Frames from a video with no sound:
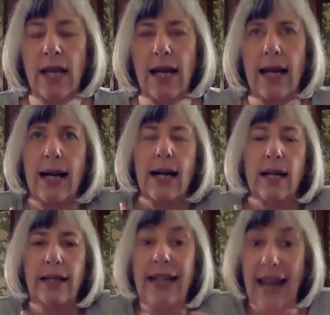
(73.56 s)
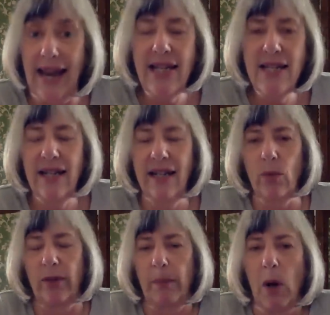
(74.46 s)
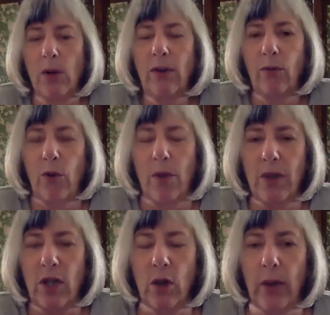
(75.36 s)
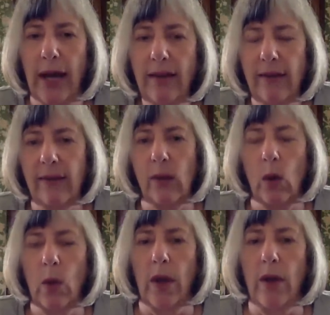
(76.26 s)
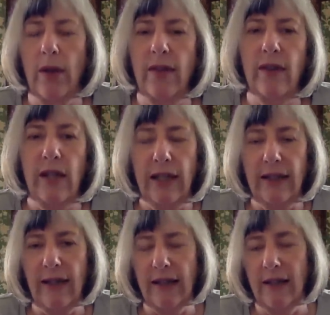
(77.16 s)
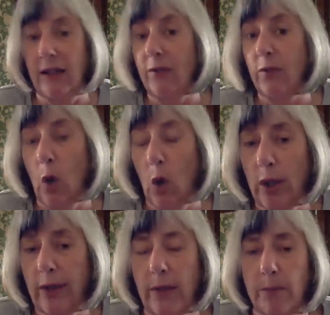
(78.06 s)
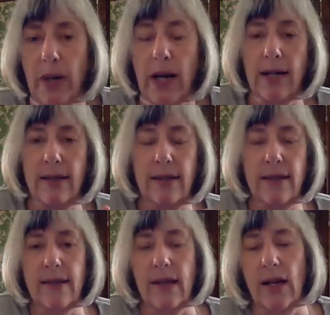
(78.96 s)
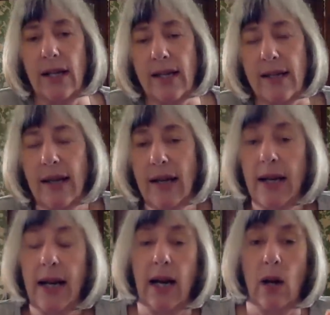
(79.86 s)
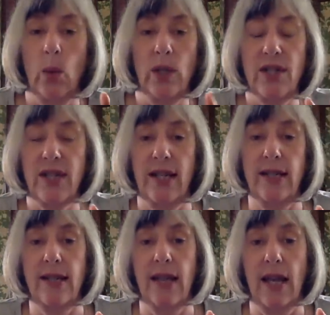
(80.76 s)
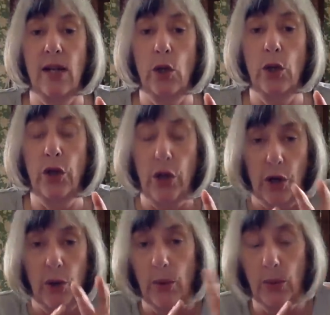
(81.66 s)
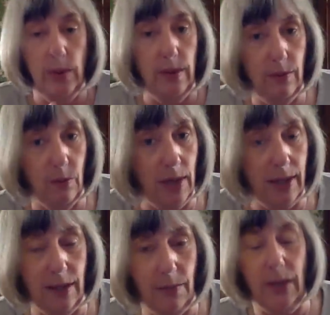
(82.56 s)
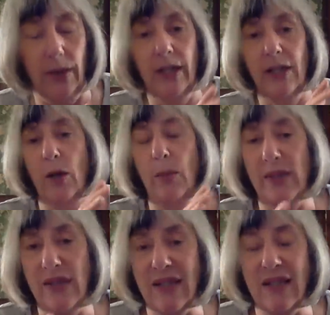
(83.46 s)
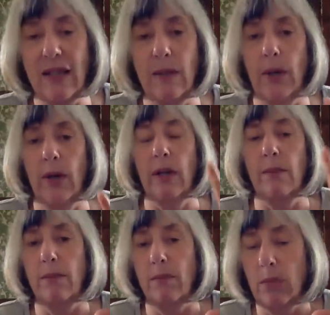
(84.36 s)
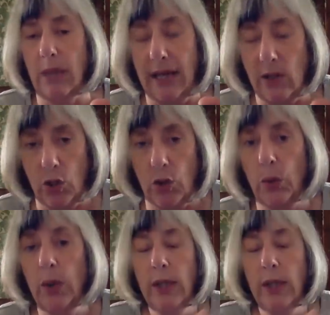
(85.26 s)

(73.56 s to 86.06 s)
uh, yet response from the US, although there's an executive order that Biden is signing, uh, which says that no one in America, no businesses in America can do